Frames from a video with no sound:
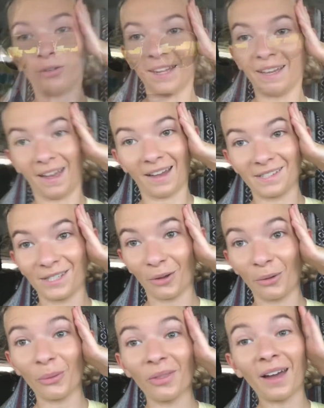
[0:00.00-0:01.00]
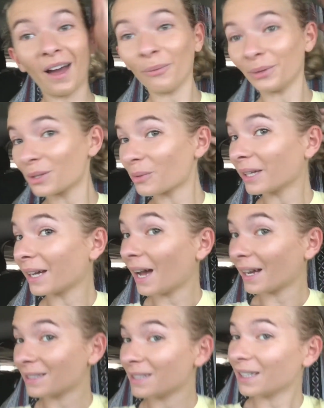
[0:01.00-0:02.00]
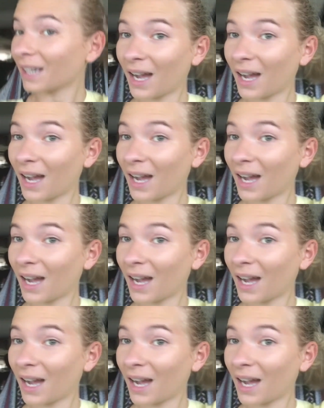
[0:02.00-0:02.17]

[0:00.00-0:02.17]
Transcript: All right, guys. So that was really hectic.